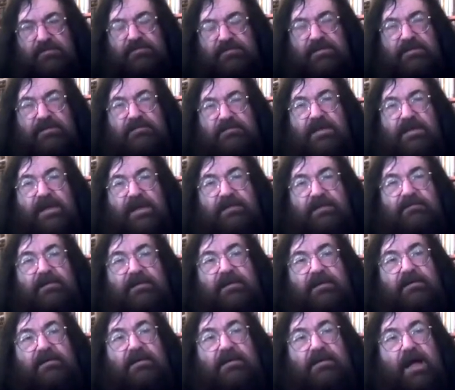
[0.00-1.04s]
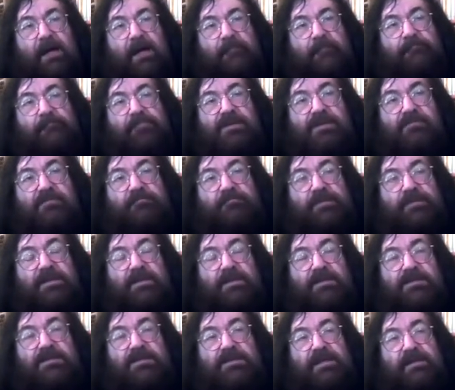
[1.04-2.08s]
did not encompass
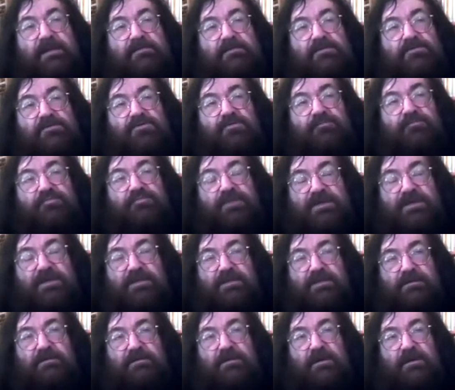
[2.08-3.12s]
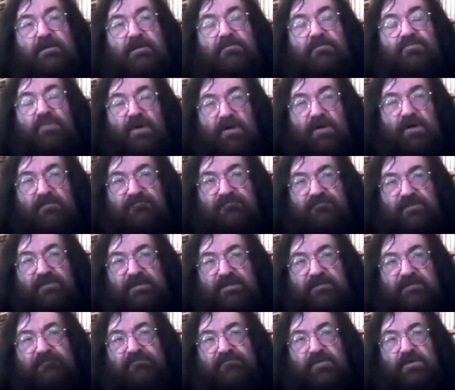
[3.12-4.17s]
being sent to prison
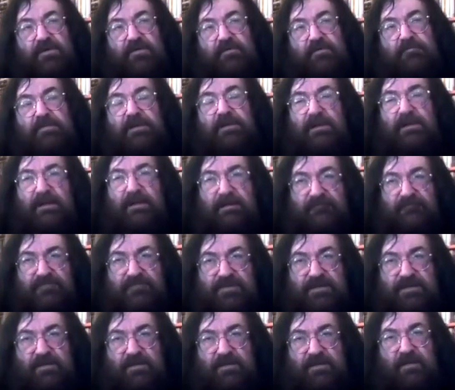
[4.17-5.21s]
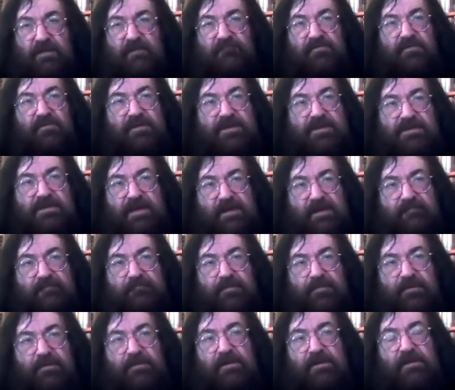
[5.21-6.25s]
wrongfully for your beliefs, for
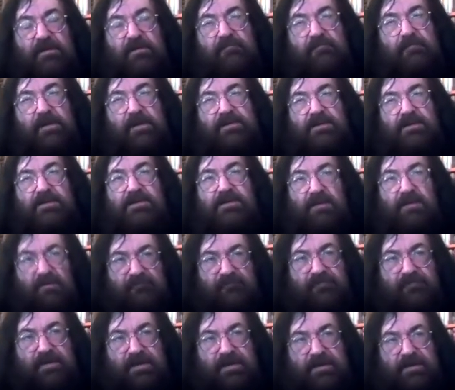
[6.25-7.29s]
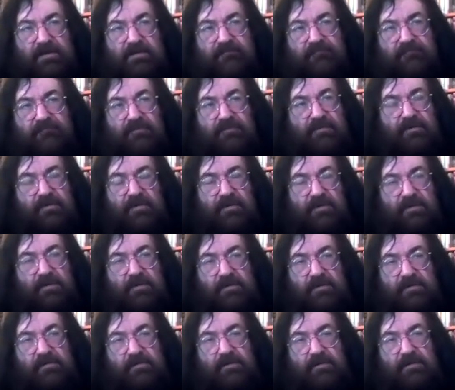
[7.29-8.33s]
example, by the Soviets for
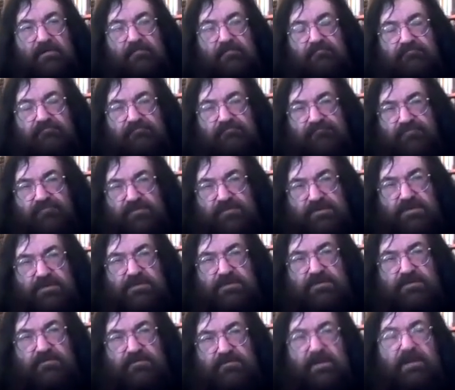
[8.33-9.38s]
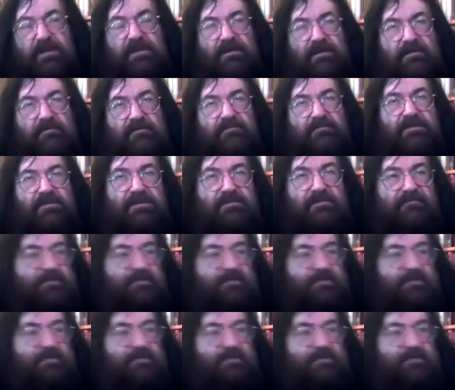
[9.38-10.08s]
disagreeing with the